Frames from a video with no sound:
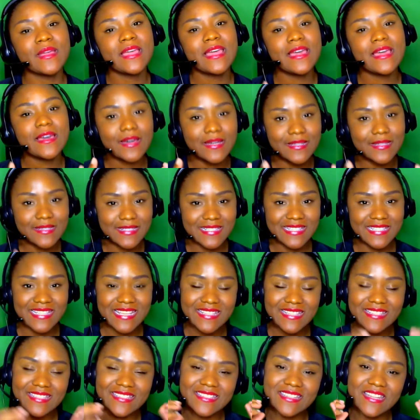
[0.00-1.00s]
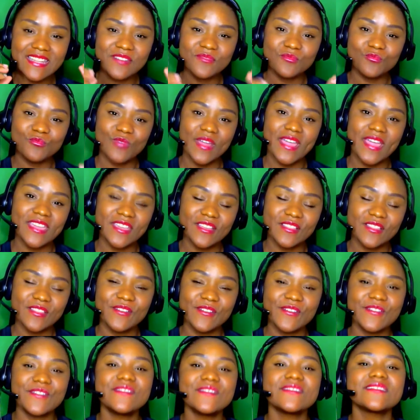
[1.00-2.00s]
consistent
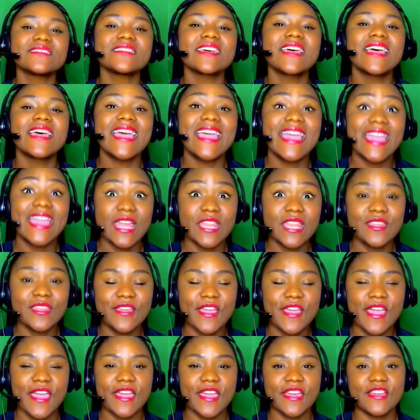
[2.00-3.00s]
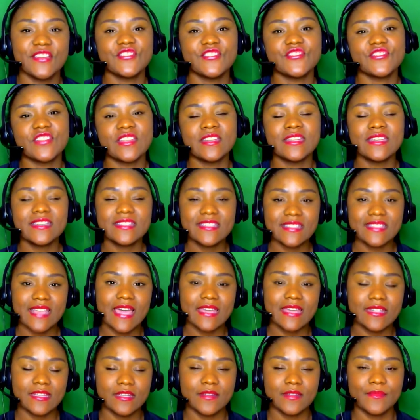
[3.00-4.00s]
regulars engaged and
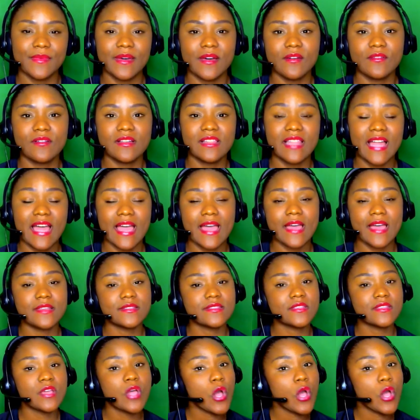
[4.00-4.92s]
excited about class?